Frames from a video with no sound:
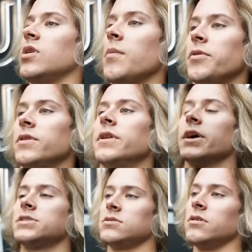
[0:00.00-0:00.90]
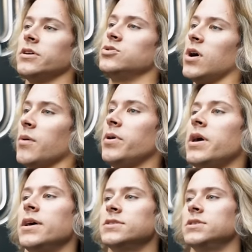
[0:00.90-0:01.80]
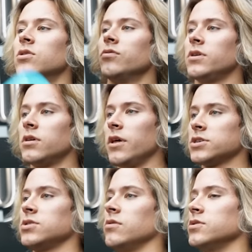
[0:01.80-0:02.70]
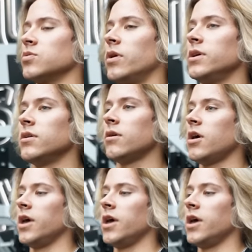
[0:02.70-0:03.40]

I think the next YoungLA drop is the earthy collection on the 20th.